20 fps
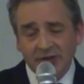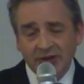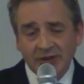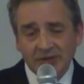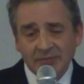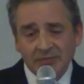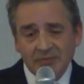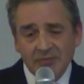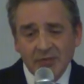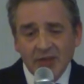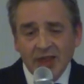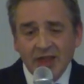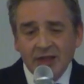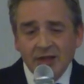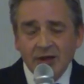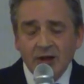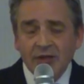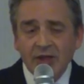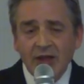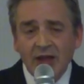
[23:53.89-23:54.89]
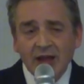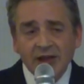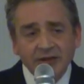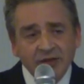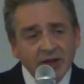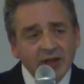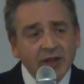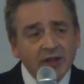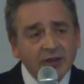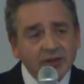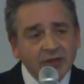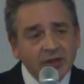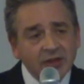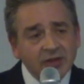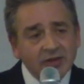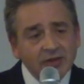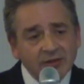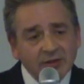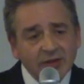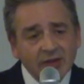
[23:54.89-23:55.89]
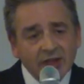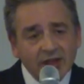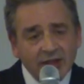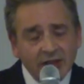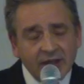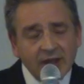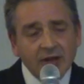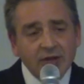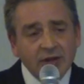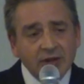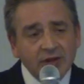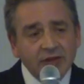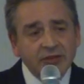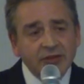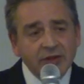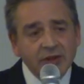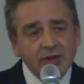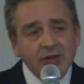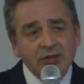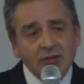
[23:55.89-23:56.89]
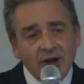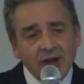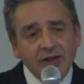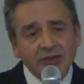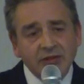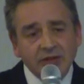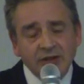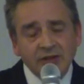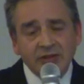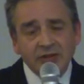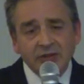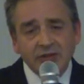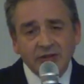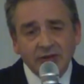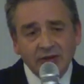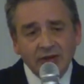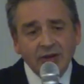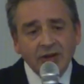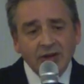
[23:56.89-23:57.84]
And the idea that here is the greatest,